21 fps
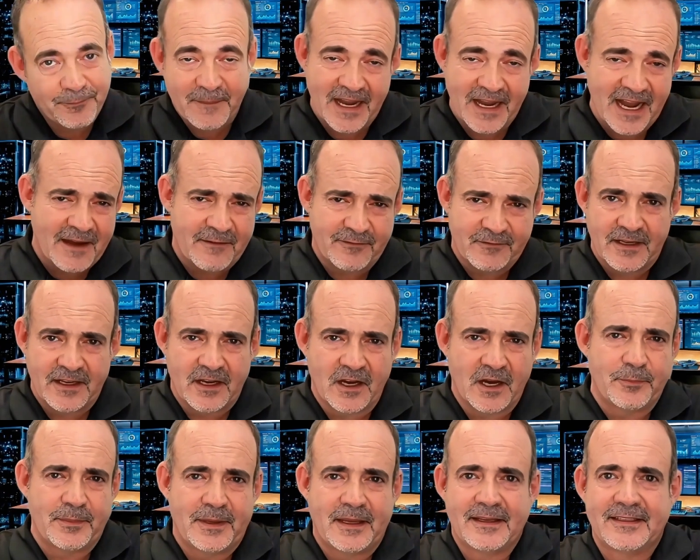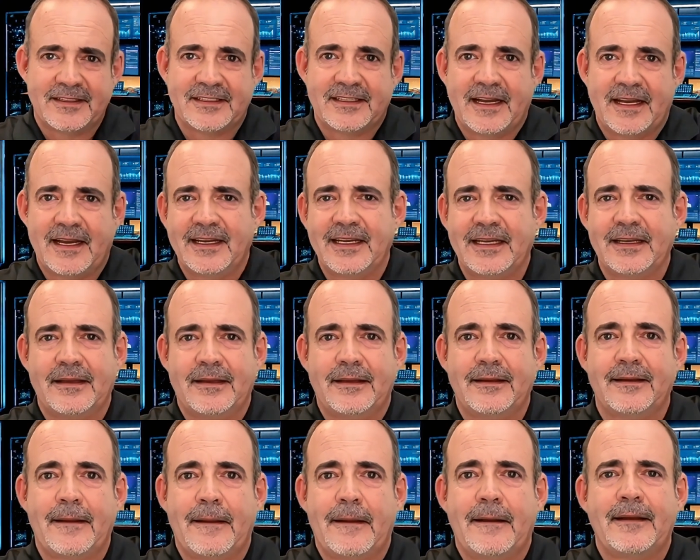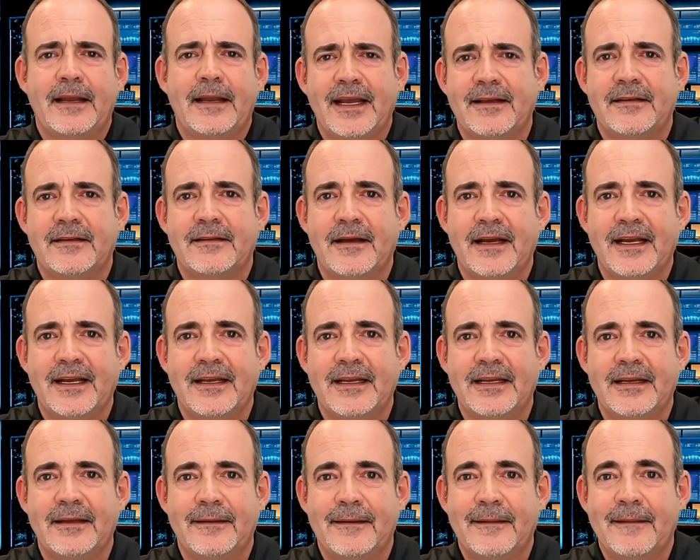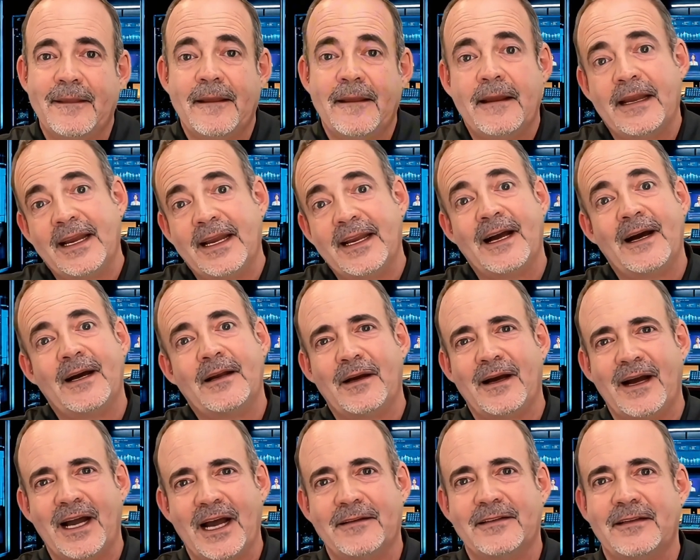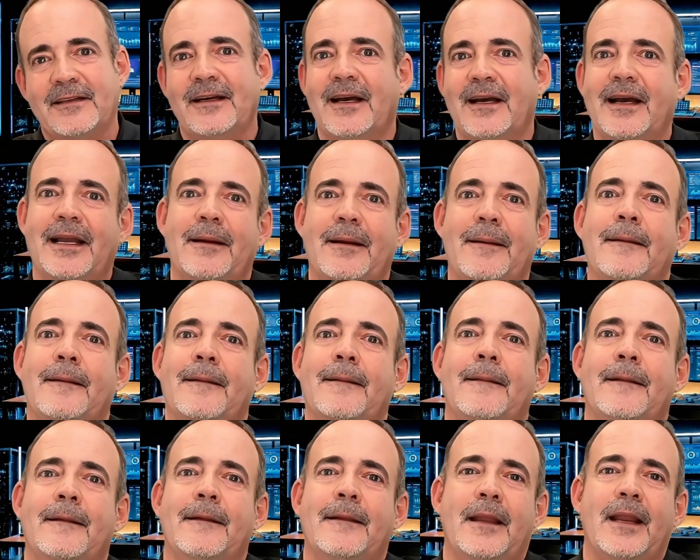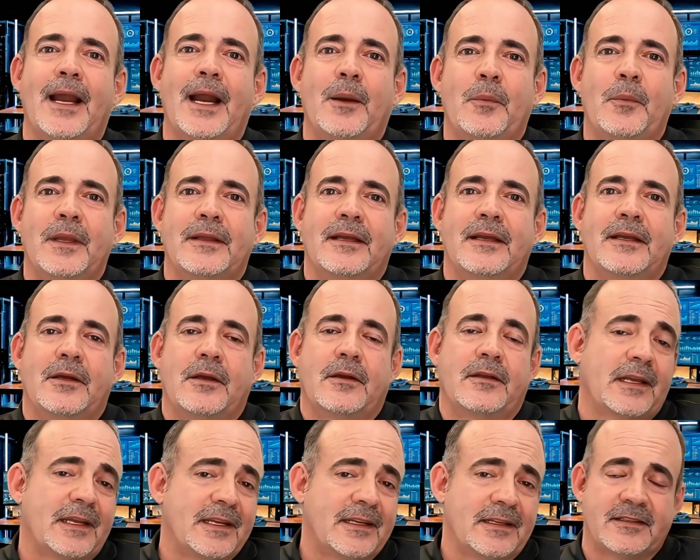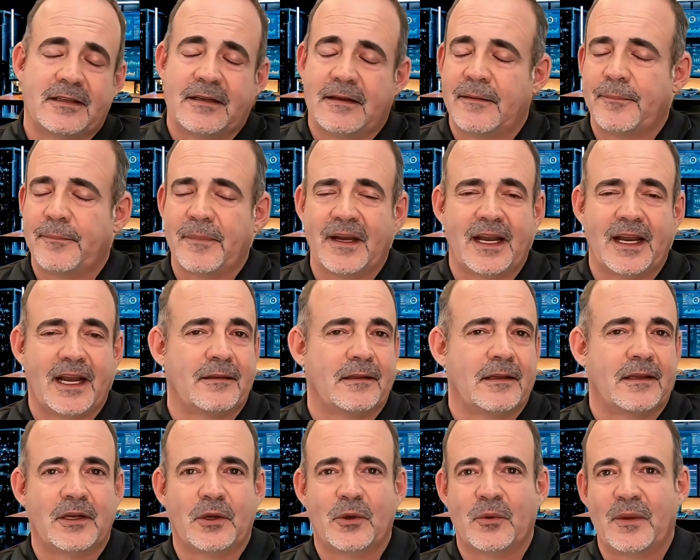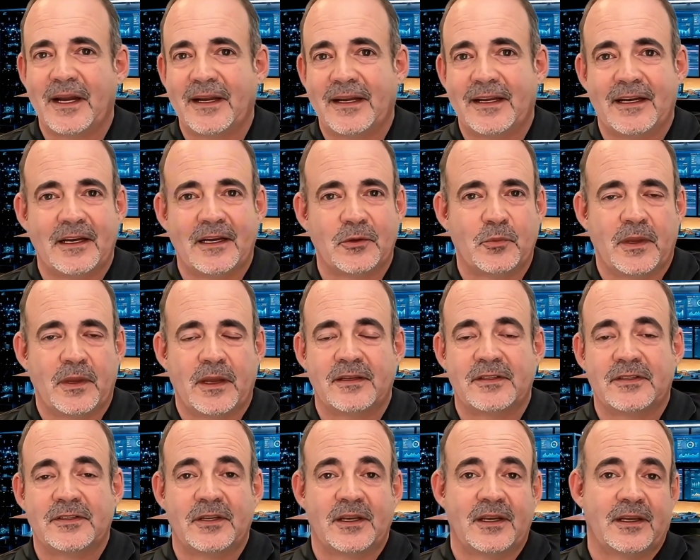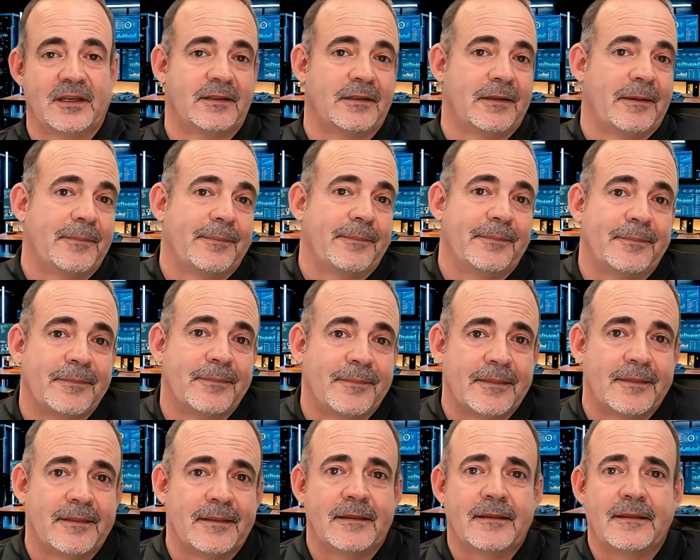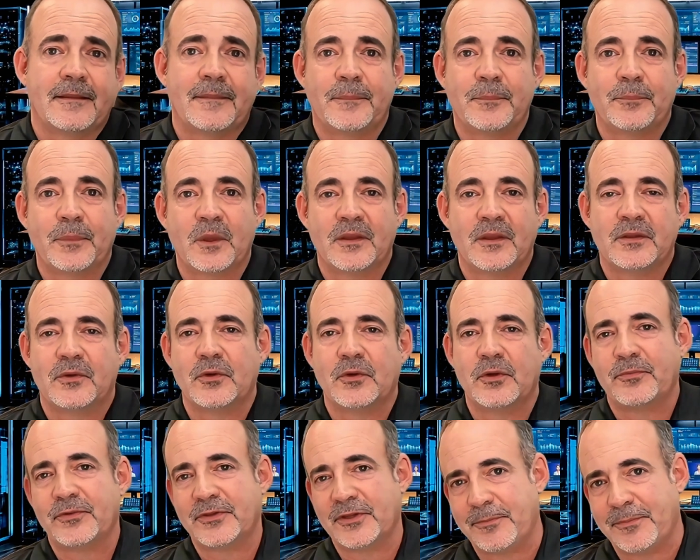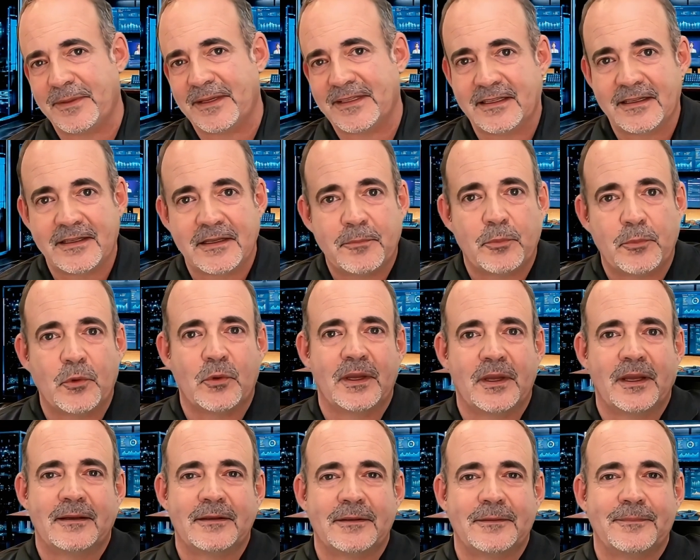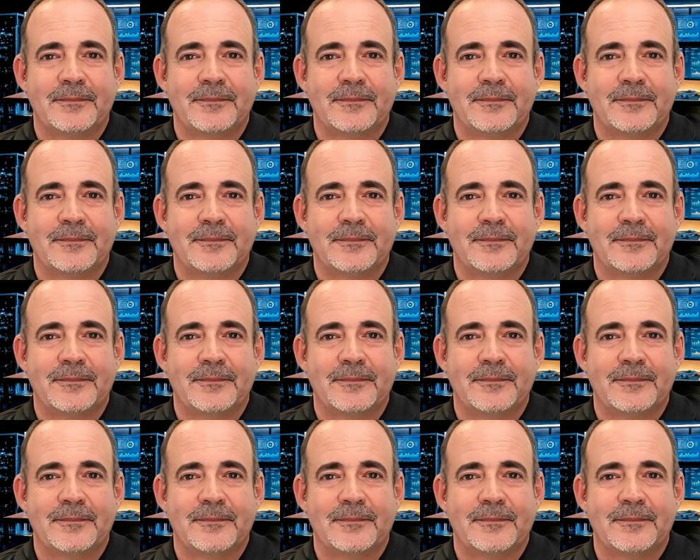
Half the comments say, "That's fake," and the other half say, "I want to do this, but have no idea where to start." Both groups are missing the point.